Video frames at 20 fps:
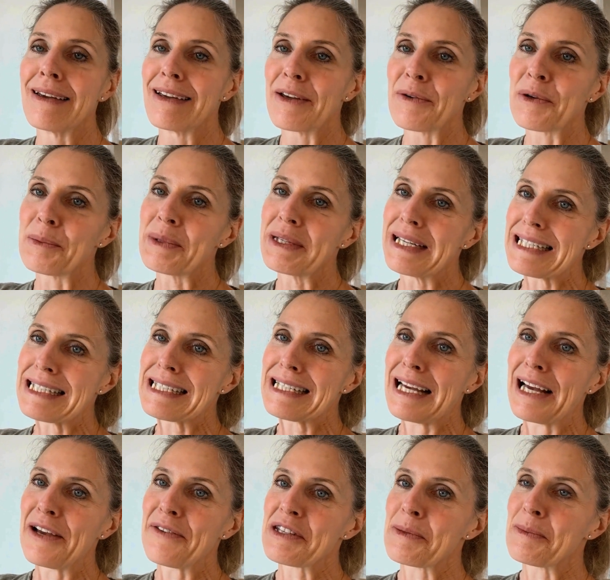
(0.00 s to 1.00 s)
it would be nice to
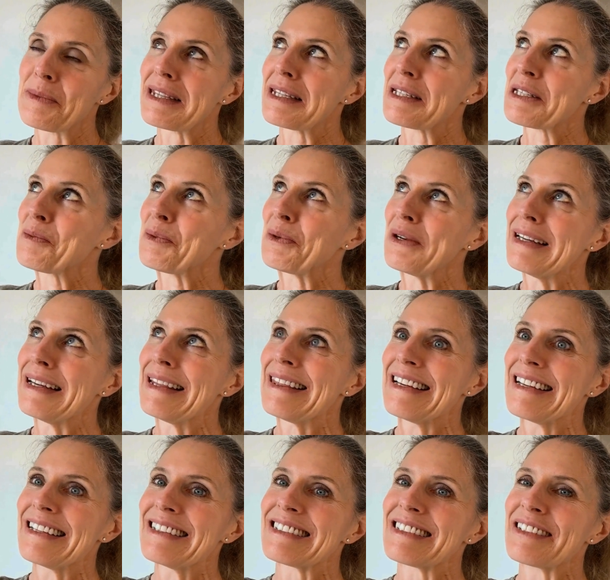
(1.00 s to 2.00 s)
have some at this point, I
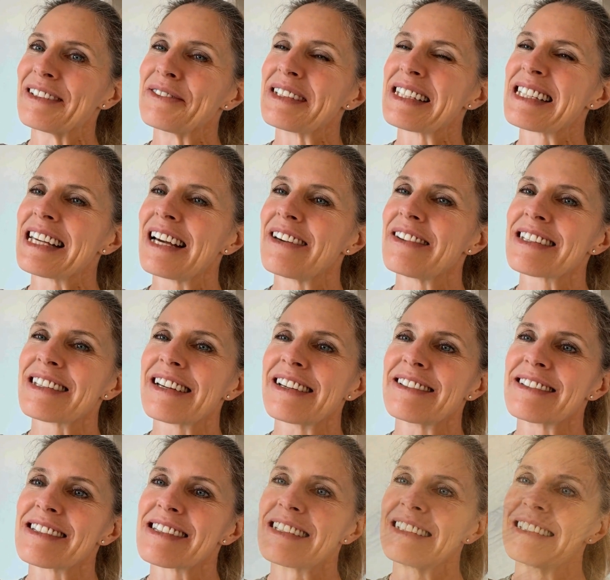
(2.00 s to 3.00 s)
think. So we'll see how this
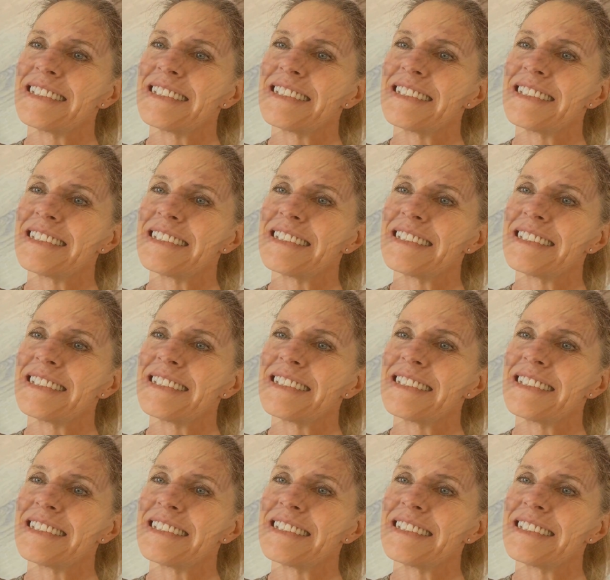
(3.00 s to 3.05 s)
goes.